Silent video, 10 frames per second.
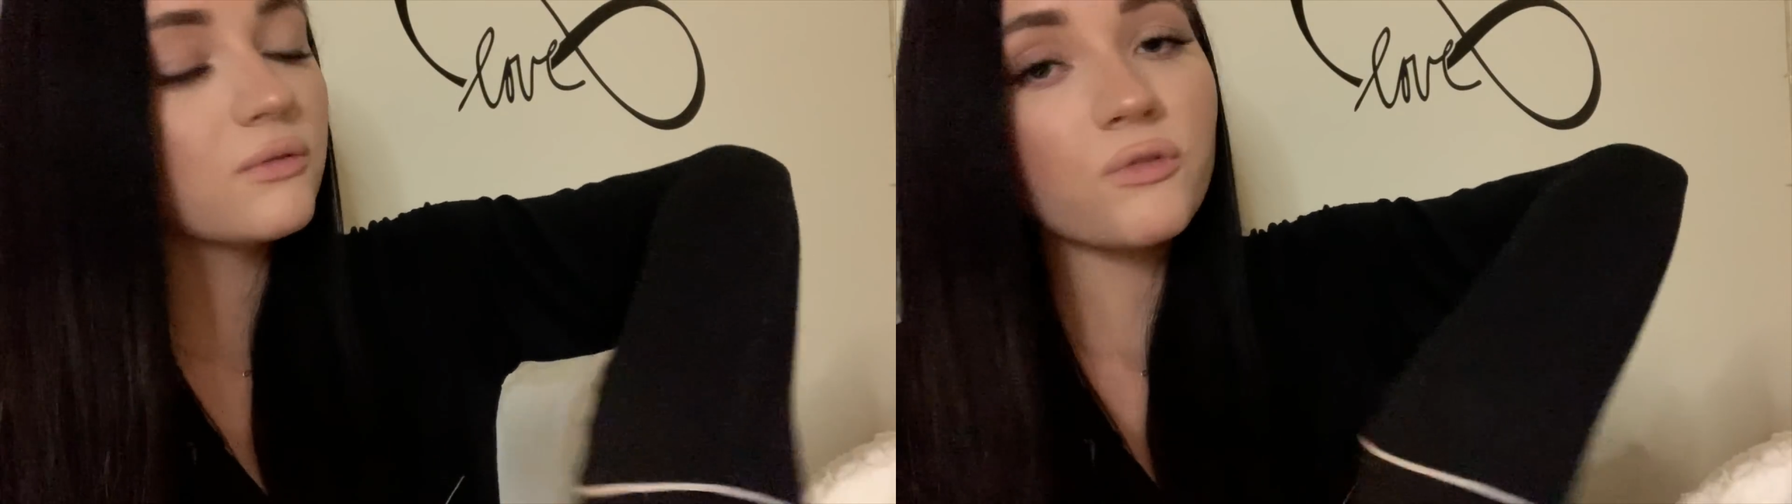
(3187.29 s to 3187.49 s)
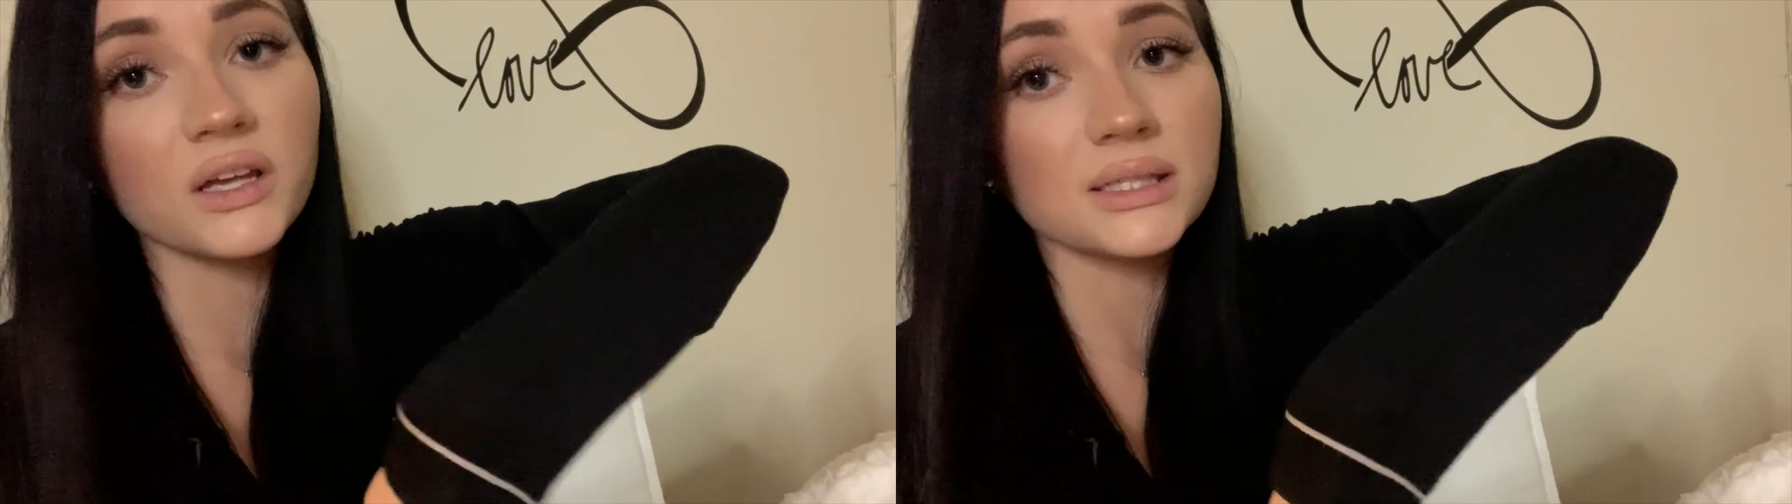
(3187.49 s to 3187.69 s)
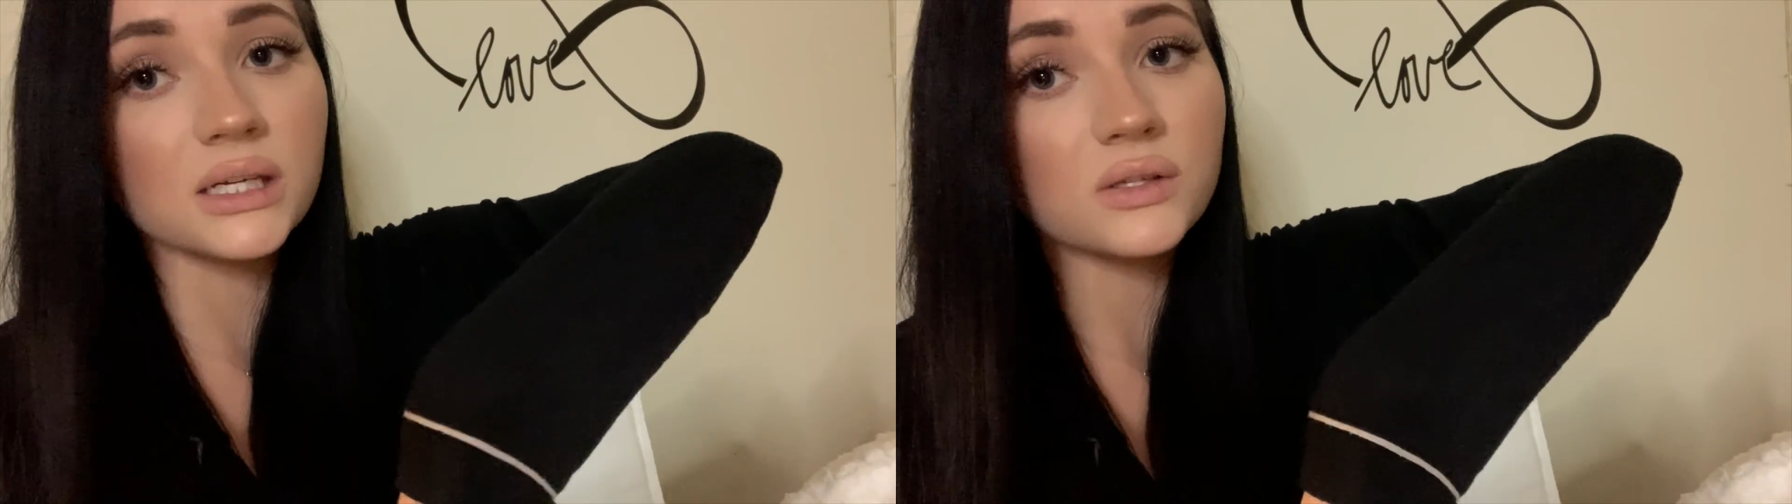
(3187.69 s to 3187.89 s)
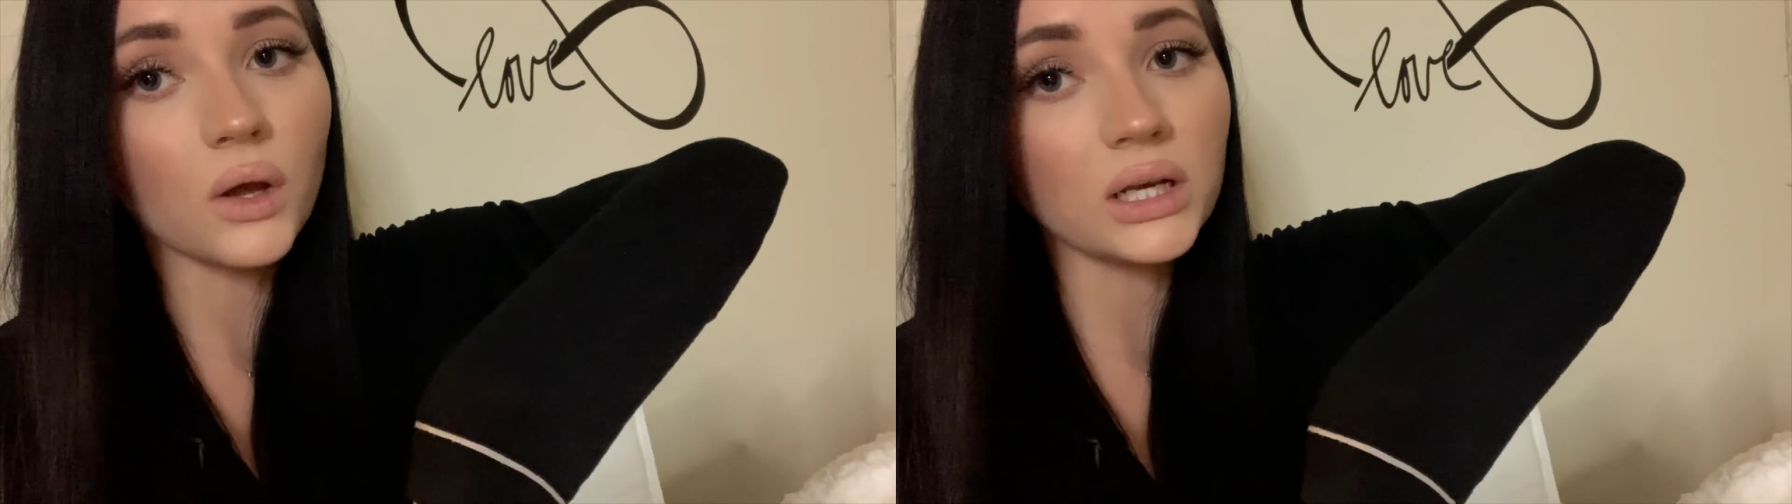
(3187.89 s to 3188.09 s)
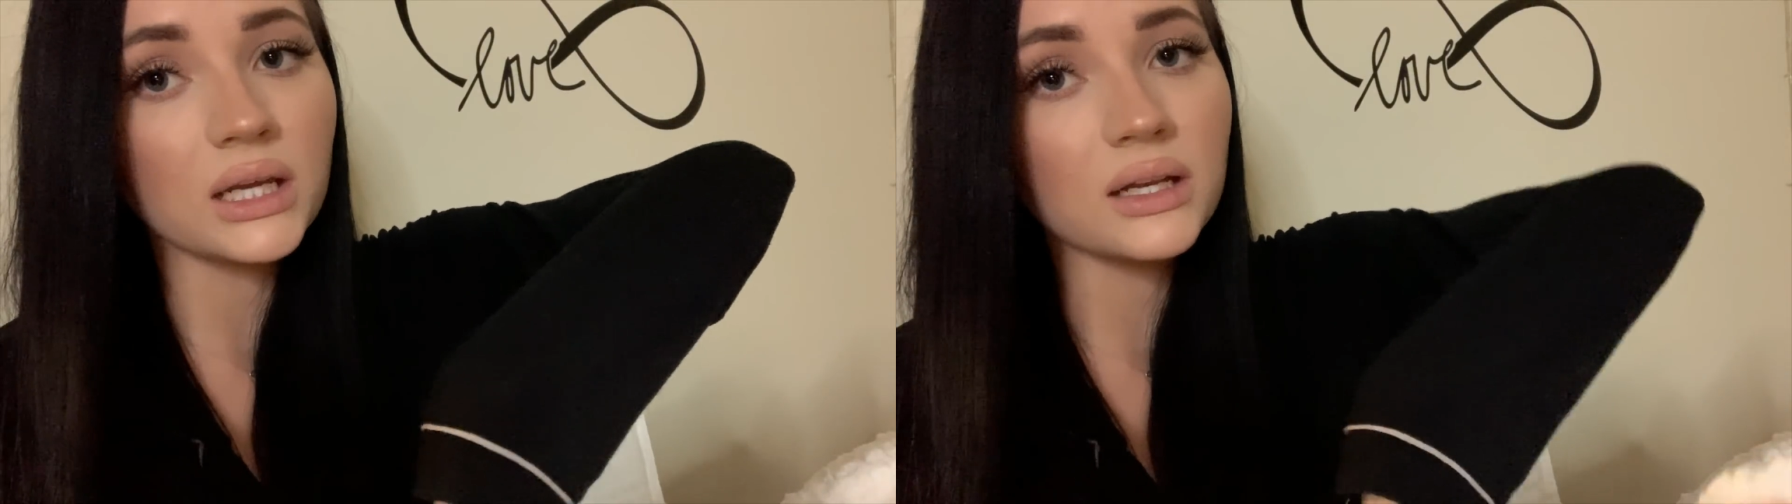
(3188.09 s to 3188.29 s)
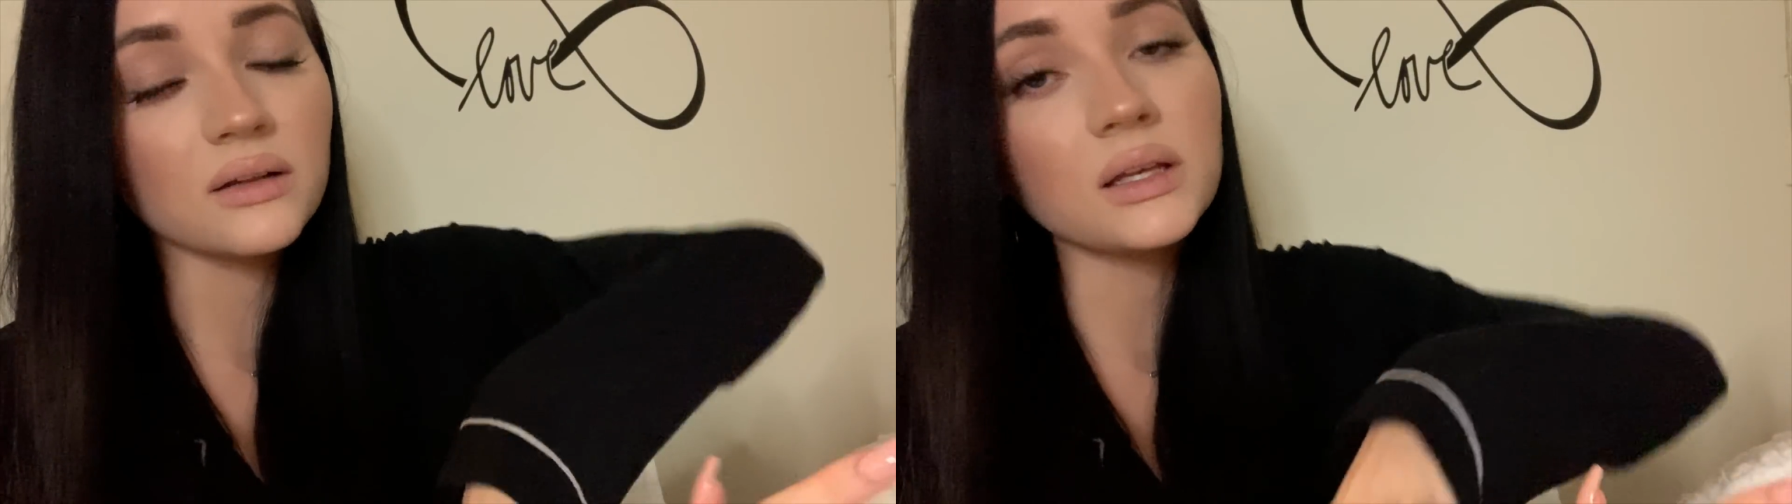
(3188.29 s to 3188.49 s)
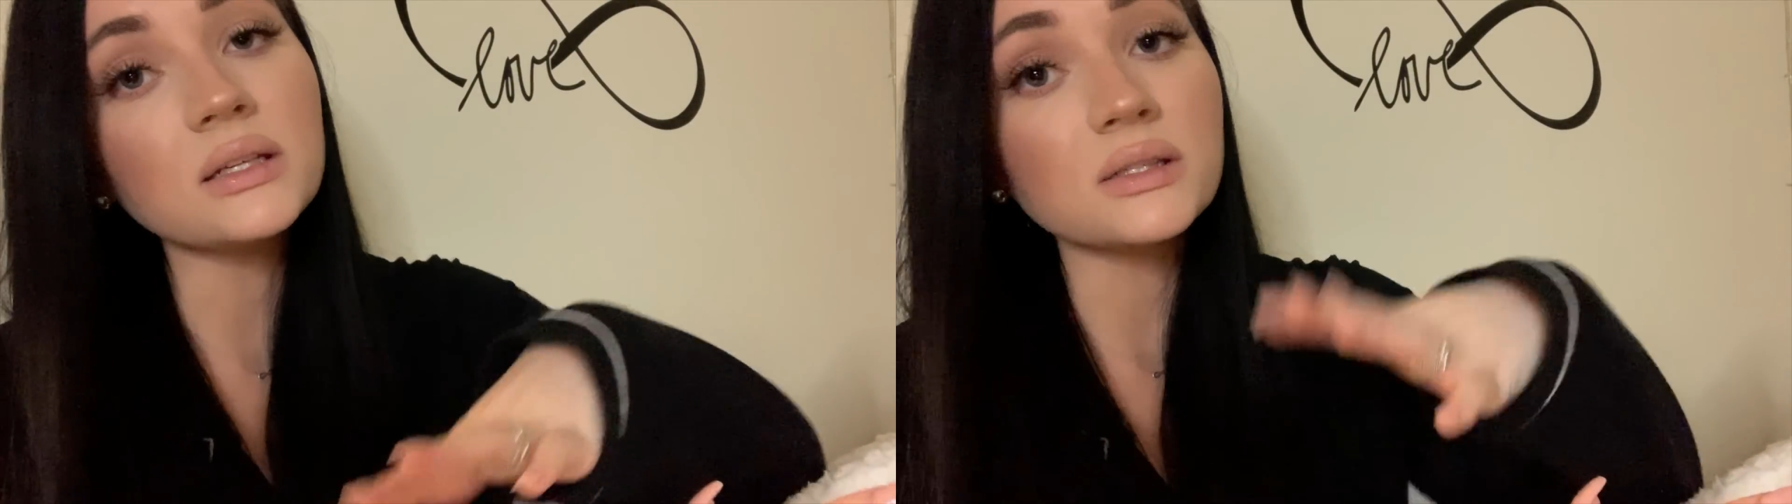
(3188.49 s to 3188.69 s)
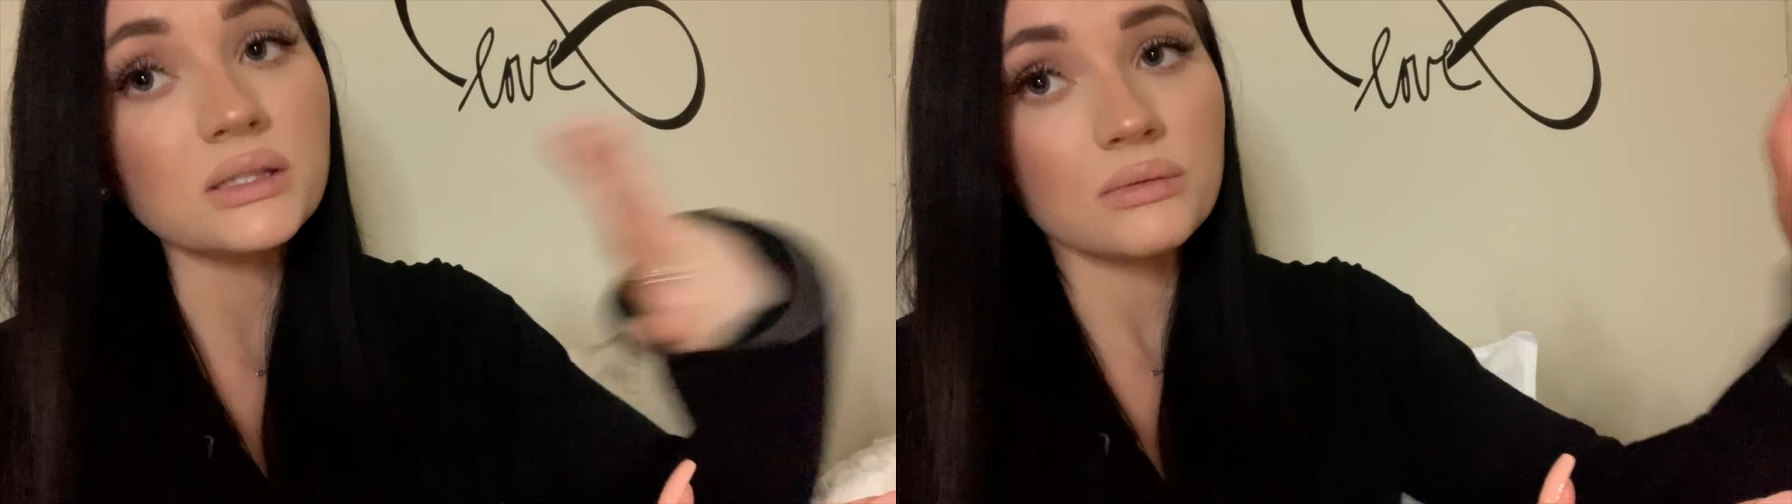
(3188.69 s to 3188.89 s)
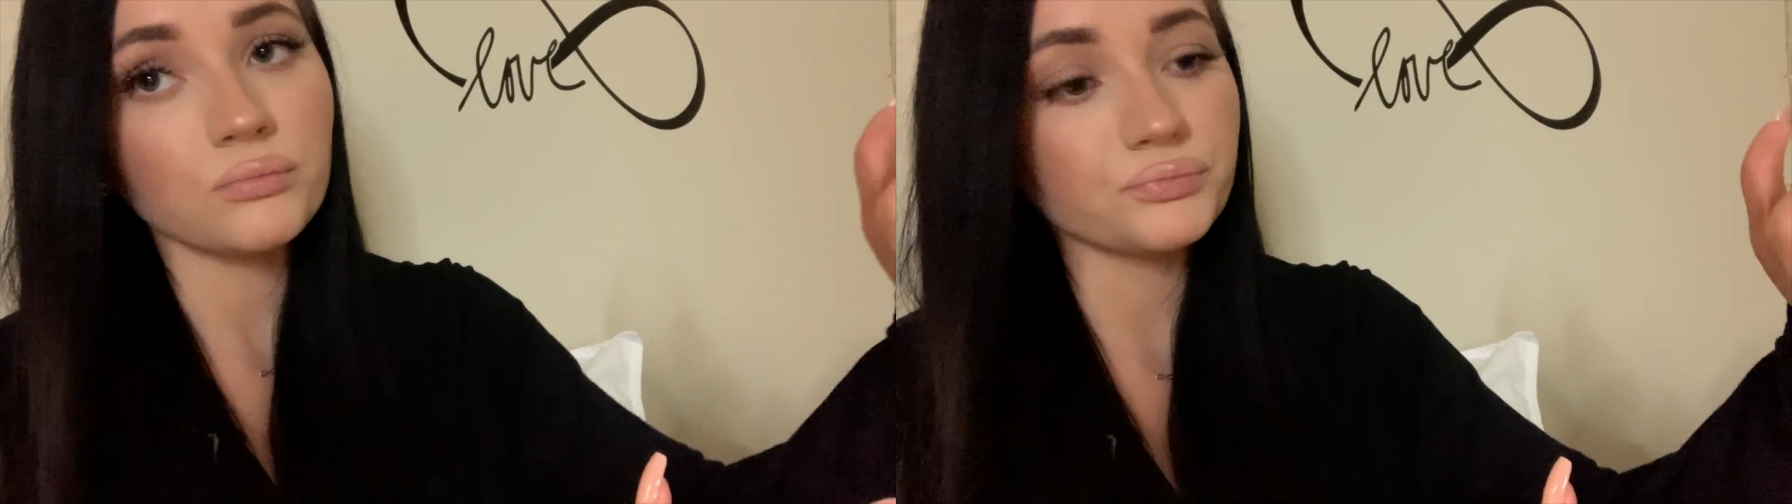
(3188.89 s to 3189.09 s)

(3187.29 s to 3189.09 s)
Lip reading: fuzzies on it, at least